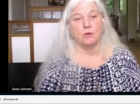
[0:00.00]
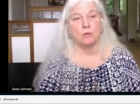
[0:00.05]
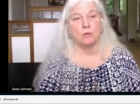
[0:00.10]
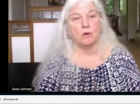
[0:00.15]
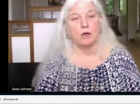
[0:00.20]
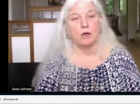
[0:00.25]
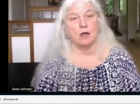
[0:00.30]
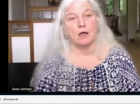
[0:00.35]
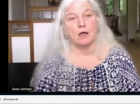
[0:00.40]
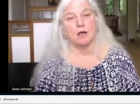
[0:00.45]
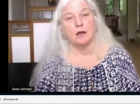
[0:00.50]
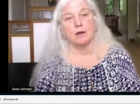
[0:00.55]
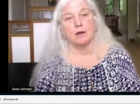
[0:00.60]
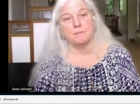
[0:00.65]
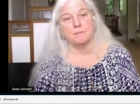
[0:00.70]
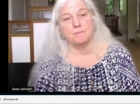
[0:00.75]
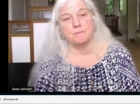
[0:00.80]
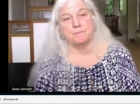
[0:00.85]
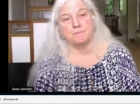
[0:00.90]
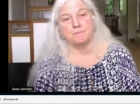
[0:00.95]
you
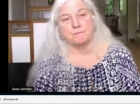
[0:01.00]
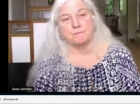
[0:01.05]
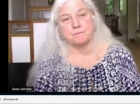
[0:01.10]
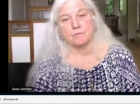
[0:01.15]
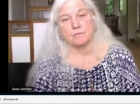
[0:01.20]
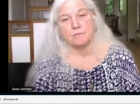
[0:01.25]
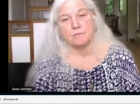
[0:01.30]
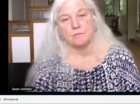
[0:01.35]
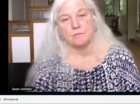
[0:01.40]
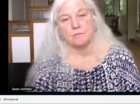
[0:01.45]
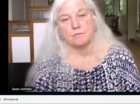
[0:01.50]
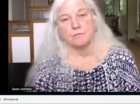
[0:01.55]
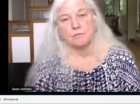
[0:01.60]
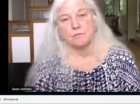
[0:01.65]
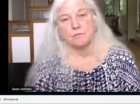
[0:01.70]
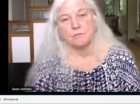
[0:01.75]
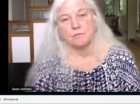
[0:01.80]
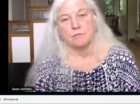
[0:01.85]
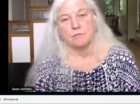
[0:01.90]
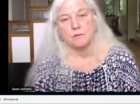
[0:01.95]
are
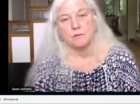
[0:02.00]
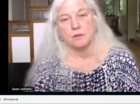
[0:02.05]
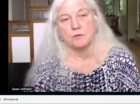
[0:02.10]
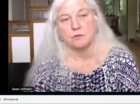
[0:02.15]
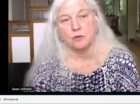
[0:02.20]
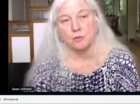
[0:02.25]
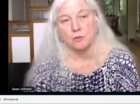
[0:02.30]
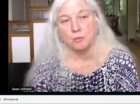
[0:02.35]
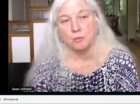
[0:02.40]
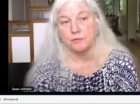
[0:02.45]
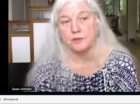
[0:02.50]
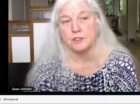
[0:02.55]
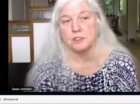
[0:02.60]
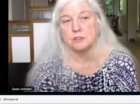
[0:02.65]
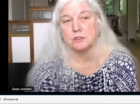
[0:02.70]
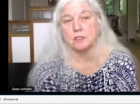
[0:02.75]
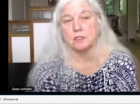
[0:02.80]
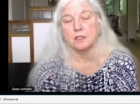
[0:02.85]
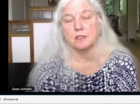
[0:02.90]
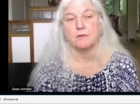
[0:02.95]

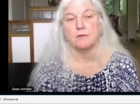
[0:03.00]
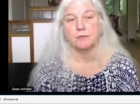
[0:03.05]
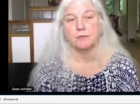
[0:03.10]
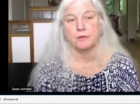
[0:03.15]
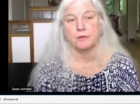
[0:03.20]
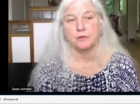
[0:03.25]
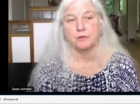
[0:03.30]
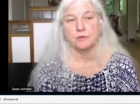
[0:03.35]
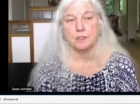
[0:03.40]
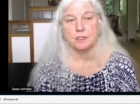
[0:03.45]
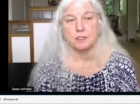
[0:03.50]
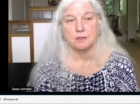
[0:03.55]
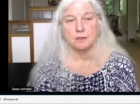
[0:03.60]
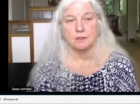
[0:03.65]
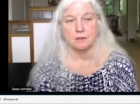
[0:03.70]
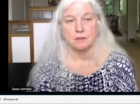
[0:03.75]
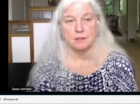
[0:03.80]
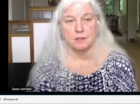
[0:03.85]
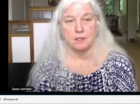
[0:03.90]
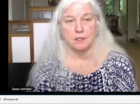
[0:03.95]
superficial enough with your
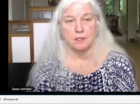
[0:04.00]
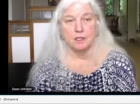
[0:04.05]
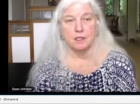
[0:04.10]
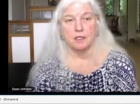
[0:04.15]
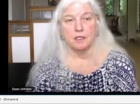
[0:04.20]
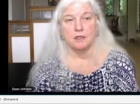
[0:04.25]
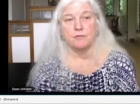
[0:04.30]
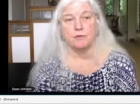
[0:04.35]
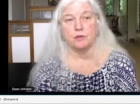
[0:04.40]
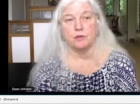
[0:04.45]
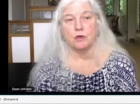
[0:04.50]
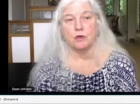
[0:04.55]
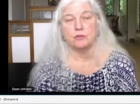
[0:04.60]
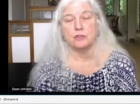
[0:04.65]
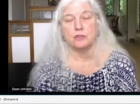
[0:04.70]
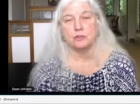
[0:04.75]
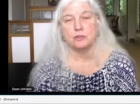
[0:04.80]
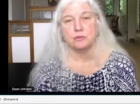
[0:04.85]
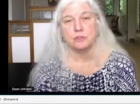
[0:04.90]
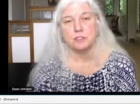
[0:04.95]
needle. If you go
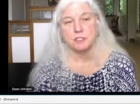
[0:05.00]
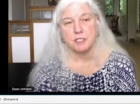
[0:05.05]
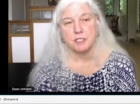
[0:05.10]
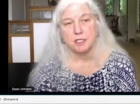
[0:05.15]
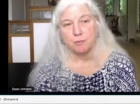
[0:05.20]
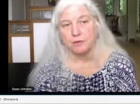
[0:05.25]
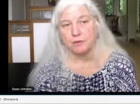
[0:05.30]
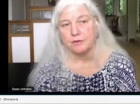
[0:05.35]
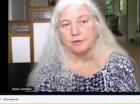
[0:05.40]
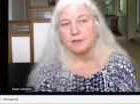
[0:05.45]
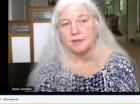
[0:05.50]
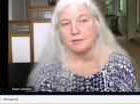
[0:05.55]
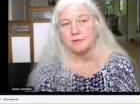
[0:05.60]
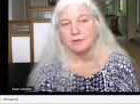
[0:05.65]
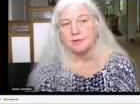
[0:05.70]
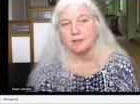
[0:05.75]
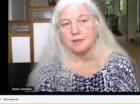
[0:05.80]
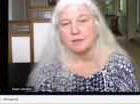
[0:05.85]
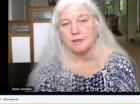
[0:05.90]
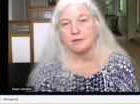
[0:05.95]
too deep with these
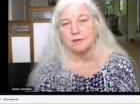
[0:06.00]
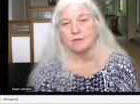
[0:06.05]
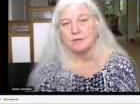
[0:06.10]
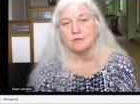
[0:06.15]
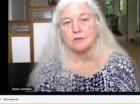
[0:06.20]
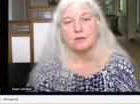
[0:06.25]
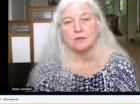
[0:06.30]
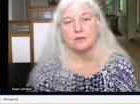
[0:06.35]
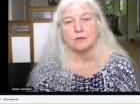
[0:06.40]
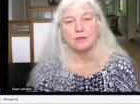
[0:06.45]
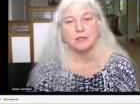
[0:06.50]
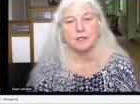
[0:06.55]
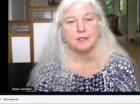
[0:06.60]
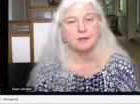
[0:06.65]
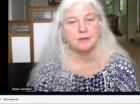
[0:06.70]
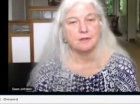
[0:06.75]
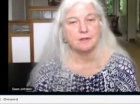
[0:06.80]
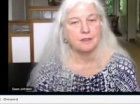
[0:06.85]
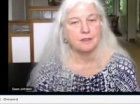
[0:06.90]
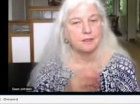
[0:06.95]
needles, you'll
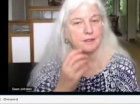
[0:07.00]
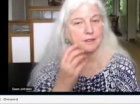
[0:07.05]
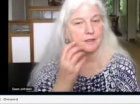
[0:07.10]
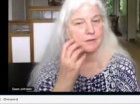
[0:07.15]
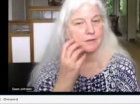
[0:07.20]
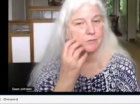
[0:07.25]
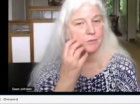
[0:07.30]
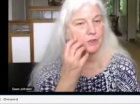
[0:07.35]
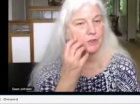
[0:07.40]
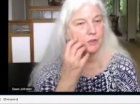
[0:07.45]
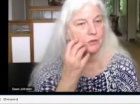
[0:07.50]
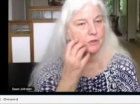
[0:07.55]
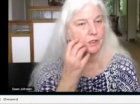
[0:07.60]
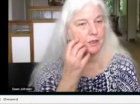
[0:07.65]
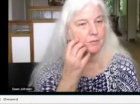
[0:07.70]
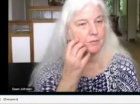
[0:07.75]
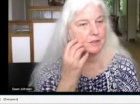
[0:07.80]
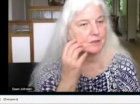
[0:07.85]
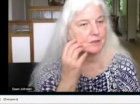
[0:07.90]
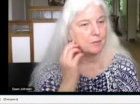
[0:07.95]
hit the when you
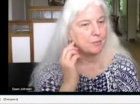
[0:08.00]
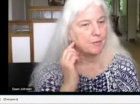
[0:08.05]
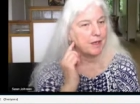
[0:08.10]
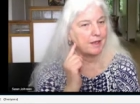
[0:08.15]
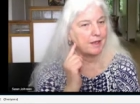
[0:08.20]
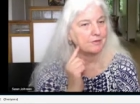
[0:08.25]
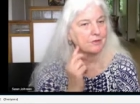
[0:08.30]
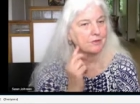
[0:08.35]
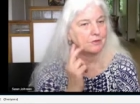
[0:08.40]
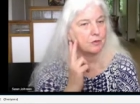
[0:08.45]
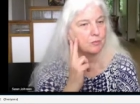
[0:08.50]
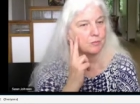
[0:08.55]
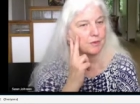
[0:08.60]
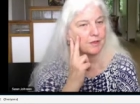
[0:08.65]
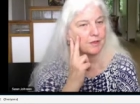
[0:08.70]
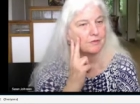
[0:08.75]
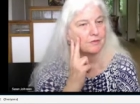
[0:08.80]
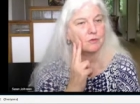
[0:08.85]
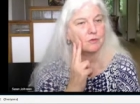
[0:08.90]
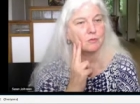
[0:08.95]
come to the masseter
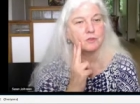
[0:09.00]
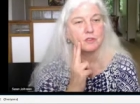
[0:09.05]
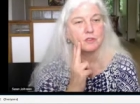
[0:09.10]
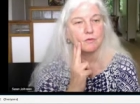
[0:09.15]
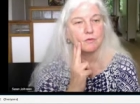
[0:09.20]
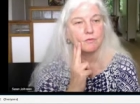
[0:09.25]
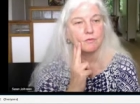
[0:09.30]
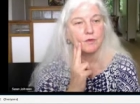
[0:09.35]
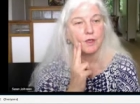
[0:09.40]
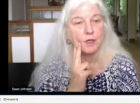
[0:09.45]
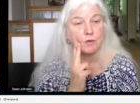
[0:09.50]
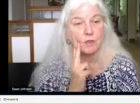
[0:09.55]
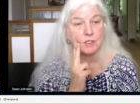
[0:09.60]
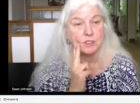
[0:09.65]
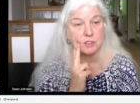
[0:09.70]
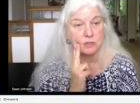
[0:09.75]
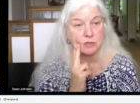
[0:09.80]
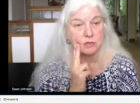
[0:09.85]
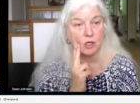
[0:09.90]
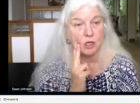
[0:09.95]
muscles, which are very
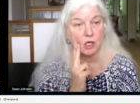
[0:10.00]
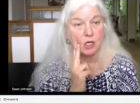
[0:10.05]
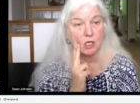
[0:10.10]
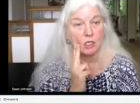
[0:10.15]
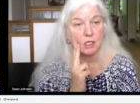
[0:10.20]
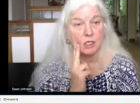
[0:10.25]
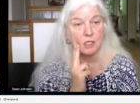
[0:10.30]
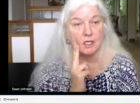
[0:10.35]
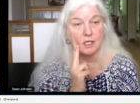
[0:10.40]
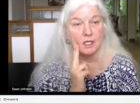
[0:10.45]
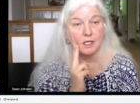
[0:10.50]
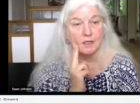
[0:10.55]
strong.